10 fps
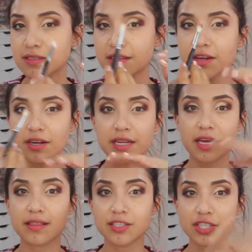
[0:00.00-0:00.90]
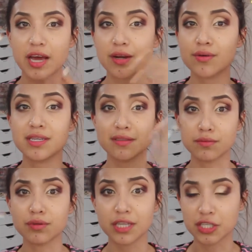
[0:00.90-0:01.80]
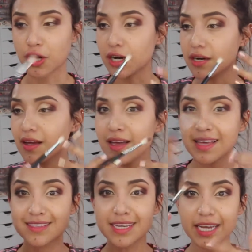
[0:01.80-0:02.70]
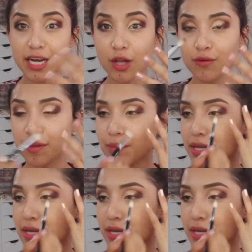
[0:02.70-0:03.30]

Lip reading: because then you're going to get the shadow and it's really dark. It's going to get all over the